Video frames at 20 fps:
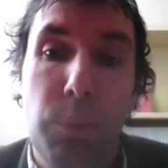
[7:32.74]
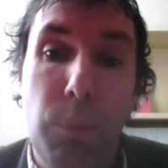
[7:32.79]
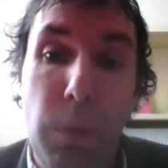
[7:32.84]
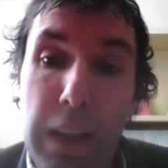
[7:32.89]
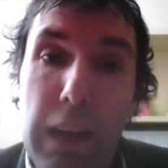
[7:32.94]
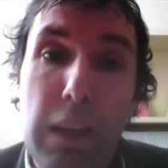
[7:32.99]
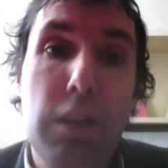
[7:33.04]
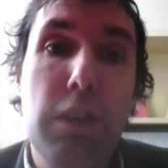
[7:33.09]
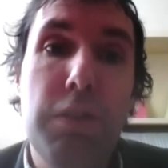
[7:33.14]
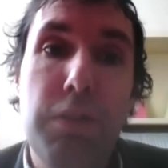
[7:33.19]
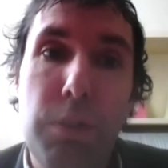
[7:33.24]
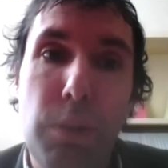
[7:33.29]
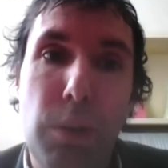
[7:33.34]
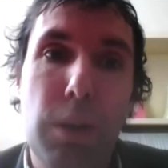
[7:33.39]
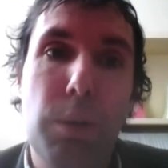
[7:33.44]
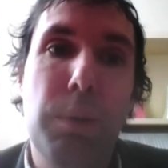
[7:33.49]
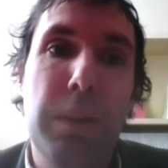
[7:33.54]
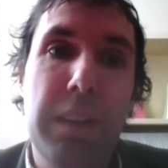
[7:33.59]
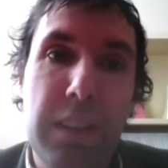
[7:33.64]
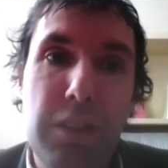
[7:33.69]
1 out of
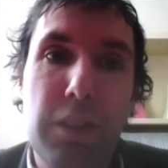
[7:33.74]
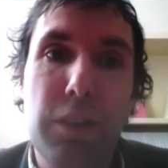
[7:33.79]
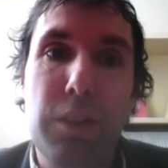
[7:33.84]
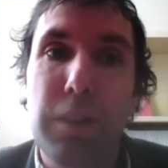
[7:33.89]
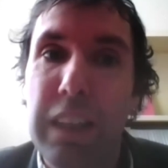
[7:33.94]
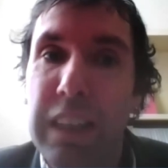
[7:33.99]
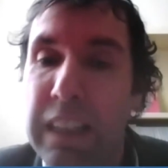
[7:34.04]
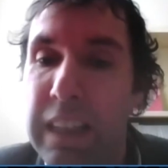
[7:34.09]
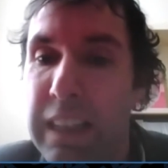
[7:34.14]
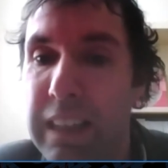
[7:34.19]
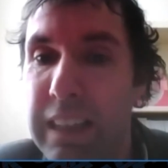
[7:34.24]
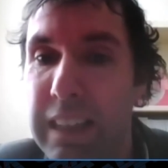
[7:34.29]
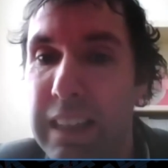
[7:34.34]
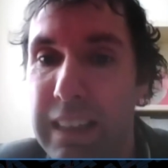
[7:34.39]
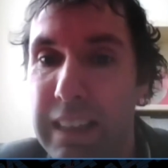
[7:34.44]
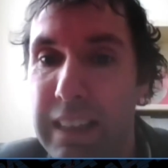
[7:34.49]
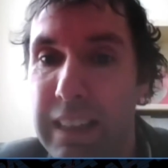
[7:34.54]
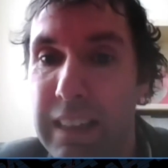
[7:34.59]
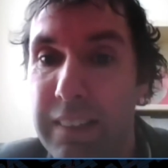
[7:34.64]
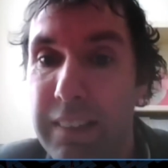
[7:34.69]
4 would disagree.
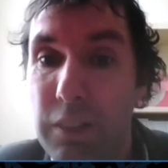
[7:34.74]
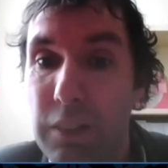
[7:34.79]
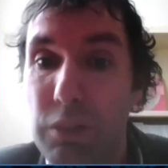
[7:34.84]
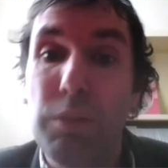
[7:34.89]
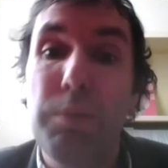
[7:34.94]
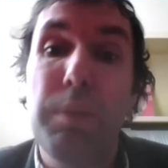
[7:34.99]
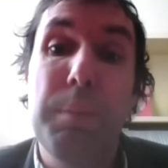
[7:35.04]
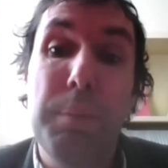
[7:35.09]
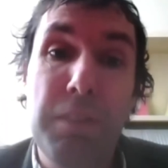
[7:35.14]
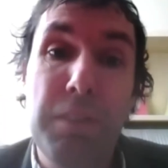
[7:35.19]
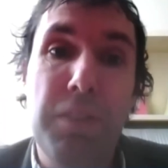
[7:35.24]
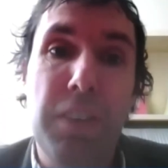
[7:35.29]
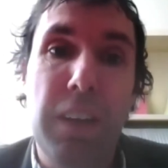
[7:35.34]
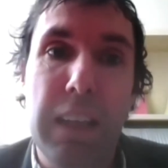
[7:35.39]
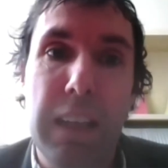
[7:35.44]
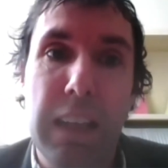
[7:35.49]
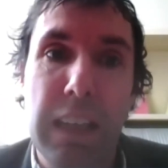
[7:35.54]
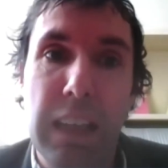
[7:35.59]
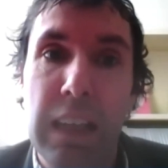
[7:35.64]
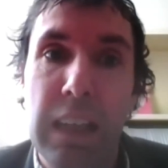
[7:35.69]
That's what we've been
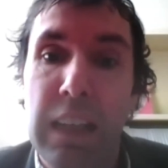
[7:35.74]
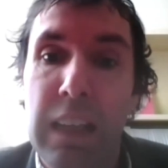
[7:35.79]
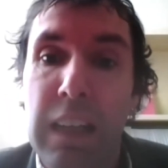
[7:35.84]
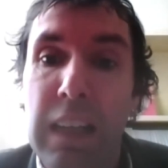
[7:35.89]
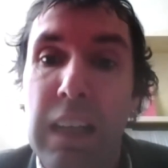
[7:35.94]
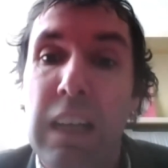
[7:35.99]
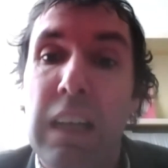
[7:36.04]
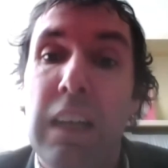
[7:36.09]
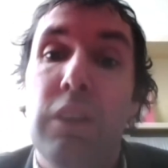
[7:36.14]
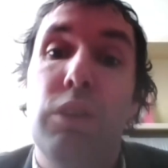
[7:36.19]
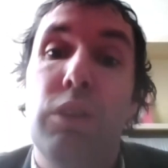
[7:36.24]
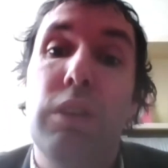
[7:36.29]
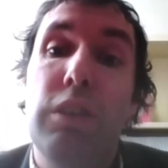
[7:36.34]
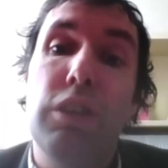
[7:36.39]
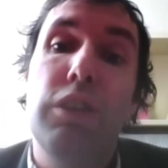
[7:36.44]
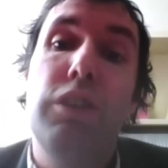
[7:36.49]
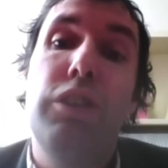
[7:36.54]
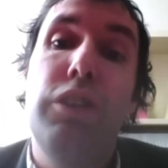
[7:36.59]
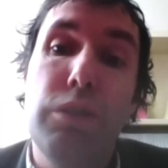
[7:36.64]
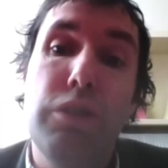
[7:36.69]
finding. So
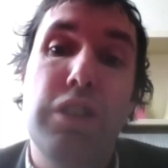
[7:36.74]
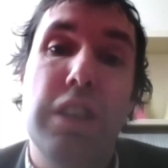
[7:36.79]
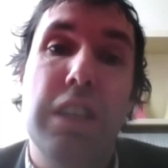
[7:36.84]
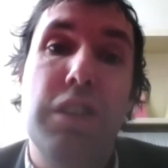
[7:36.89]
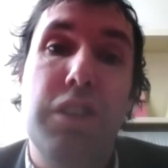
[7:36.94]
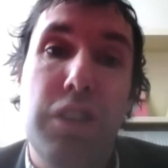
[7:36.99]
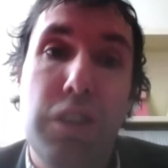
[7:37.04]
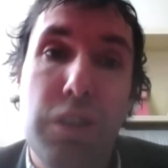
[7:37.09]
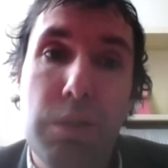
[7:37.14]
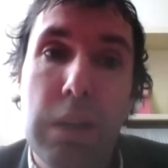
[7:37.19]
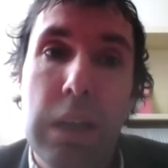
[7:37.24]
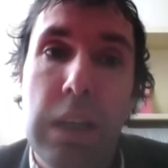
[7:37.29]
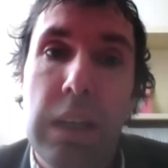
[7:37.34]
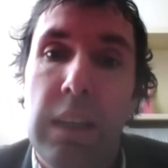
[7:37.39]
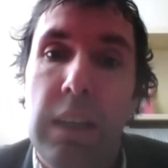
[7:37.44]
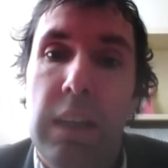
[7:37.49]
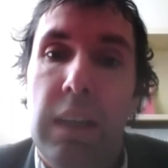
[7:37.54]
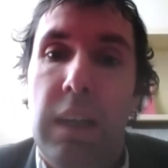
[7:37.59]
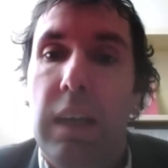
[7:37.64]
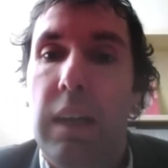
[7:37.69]
it's a huge issue.
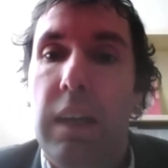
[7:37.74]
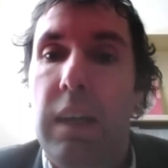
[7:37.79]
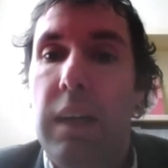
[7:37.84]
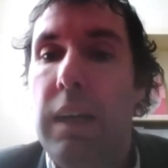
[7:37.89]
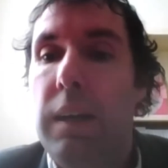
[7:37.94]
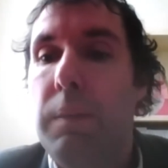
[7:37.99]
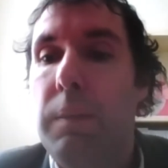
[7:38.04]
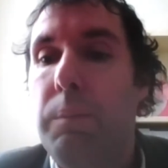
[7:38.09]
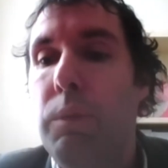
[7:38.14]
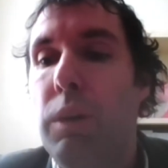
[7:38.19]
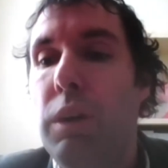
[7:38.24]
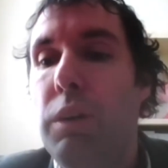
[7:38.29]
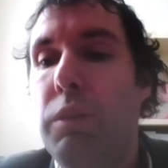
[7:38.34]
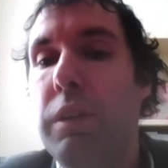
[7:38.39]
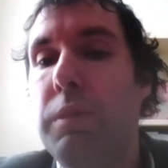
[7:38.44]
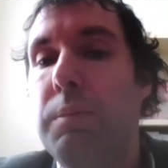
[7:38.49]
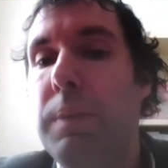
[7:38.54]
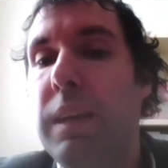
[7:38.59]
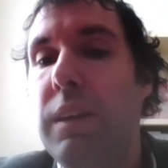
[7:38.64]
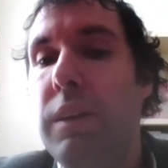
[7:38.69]
What
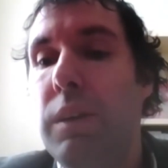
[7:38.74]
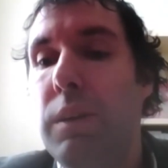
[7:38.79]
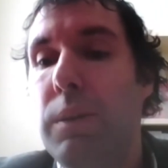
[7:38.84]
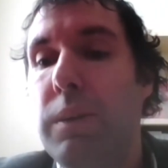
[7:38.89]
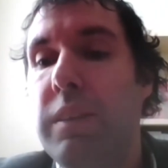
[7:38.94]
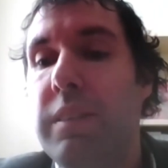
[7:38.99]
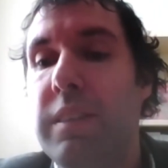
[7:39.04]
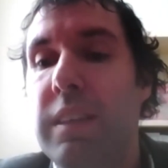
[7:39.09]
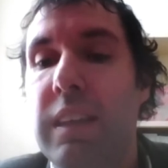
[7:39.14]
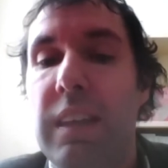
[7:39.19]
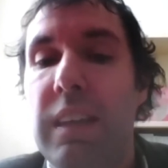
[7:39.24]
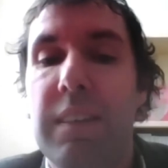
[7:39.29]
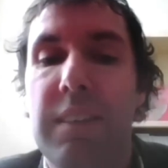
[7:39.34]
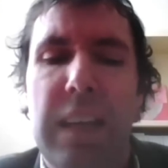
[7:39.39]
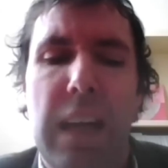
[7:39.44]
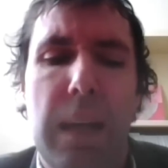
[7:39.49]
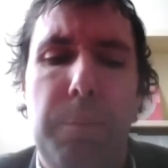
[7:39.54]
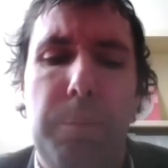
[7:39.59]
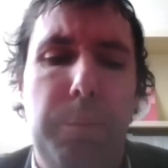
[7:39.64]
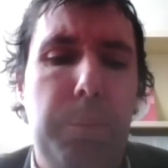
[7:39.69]
we've been noticing
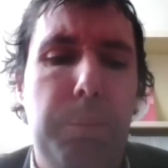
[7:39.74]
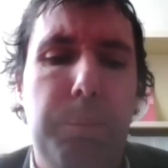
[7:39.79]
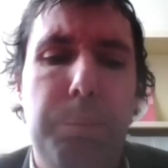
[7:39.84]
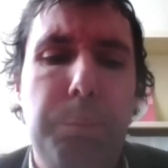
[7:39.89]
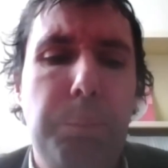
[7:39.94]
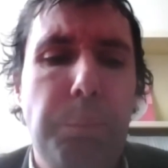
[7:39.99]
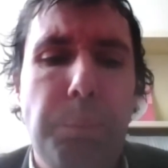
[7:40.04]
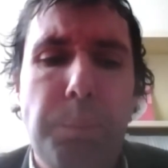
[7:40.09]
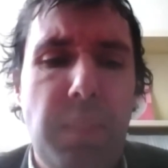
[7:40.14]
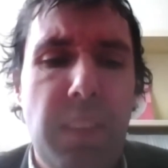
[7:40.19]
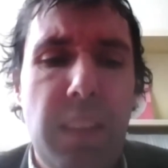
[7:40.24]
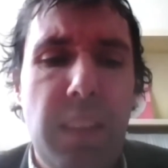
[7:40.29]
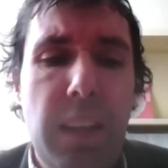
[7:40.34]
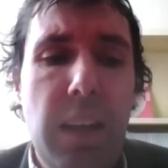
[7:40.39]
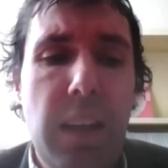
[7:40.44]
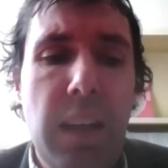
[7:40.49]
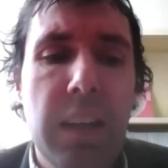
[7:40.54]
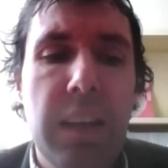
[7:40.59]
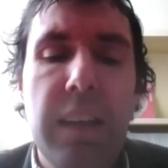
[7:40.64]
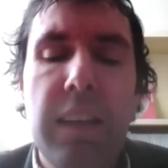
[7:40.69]
is that
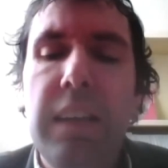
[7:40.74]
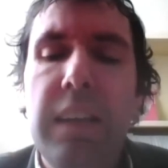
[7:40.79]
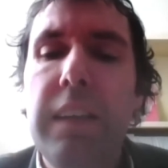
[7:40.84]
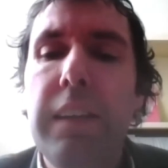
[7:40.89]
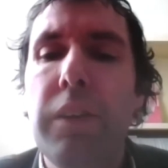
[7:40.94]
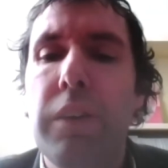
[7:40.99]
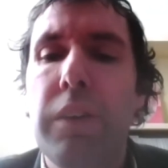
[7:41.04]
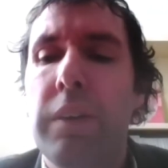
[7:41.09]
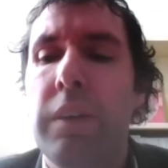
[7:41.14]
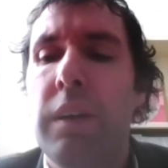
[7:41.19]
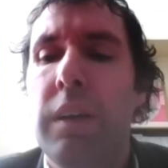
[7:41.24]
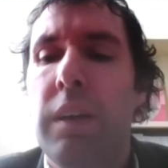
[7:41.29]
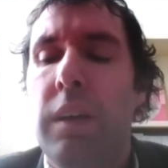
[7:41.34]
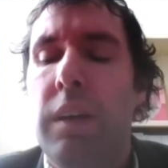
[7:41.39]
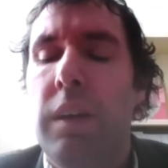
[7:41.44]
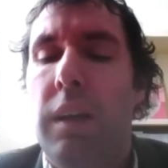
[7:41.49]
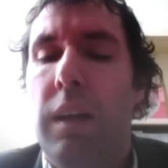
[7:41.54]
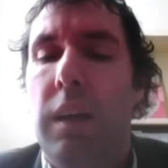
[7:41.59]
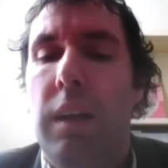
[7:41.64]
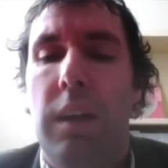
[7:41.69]

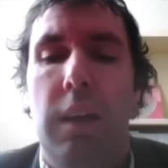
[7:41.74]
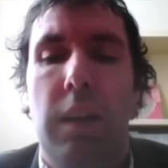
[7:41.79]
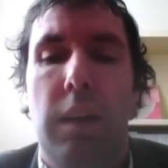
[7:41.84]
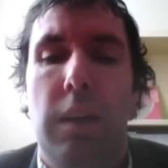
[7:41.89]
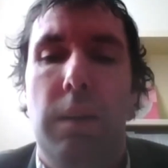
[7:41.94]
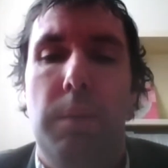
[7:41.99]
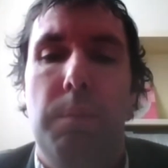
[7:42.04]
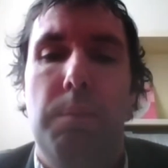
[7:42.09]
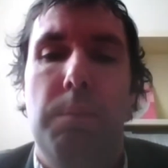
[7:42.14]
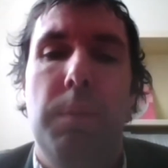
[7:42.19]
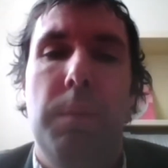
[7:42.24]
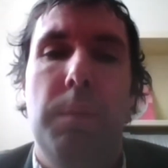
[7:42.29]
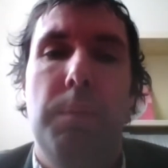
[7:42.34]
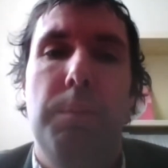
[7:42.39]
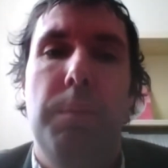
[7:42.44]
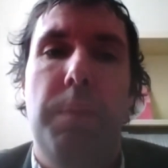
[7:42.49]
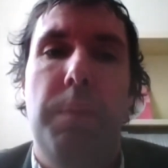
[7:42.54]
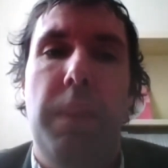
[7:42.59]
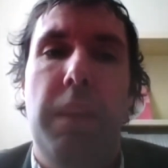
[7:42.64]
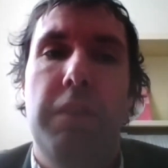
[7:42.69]
either
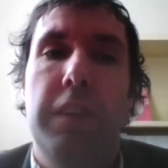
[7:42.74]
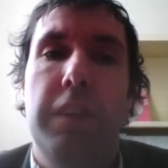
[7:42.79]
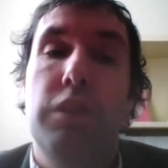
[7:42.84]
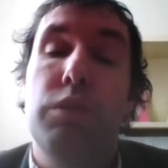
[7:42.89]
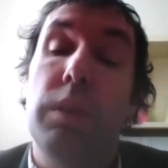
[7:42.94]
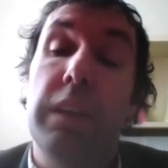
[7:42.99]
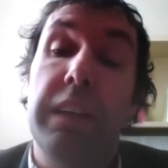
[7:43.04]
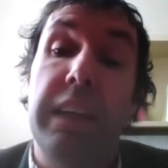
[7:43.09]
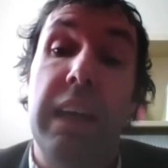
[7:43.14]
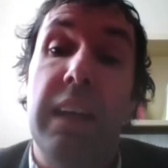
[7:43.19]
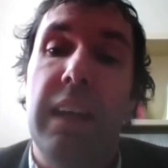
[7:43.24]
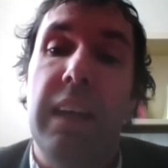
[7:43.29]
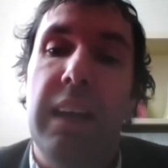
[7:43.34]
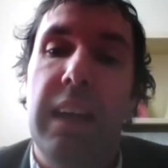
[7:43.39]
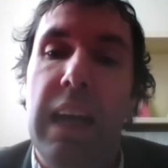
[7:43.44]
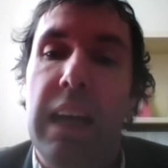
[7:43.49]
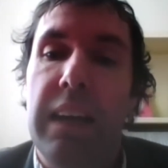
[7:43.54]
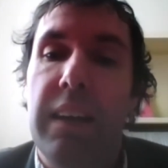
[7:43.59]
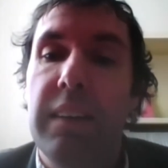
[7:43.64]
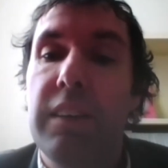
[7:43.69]
visual
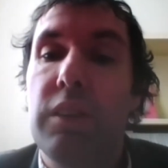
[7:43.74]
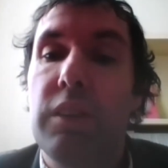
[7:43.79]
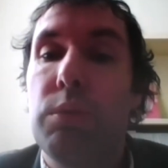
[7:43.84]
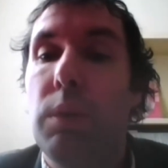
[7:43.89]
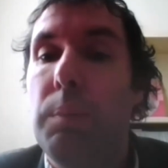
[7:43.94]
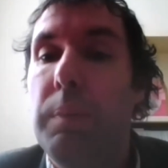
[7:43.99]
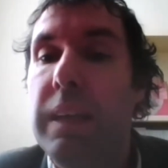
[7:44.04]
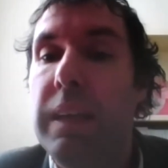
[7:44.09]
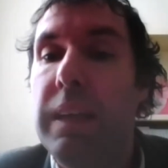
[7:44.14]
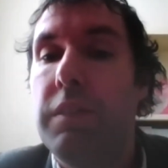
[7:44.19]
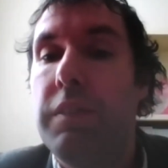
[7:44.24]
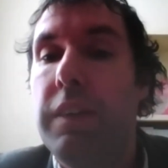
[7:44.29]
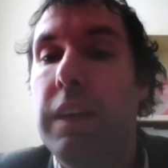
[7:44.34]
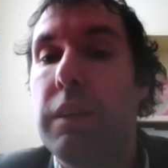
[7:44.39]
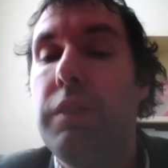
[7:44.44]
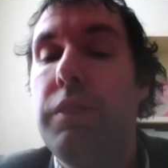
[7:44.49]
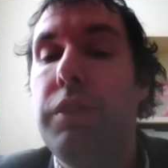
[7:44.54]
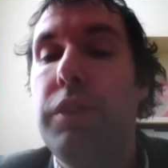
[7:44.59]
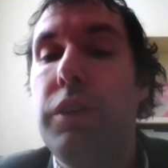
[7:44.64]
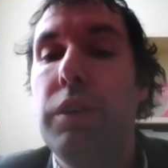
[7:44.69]
analysts will make
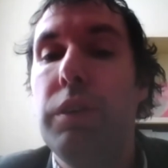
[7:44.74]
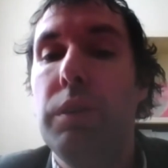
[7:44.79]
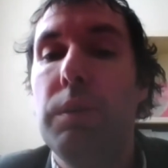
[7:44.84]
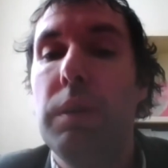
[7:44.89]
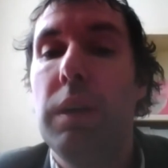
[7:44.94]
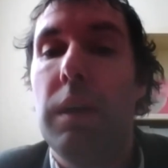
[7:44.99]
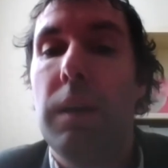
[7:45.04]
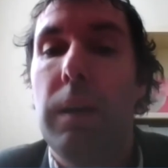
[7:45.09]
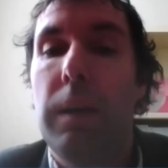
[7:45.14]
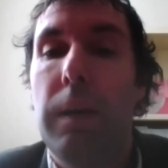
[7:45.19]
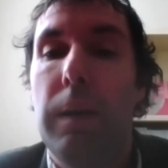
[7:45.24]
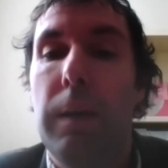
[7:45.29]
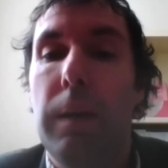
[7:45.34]
very few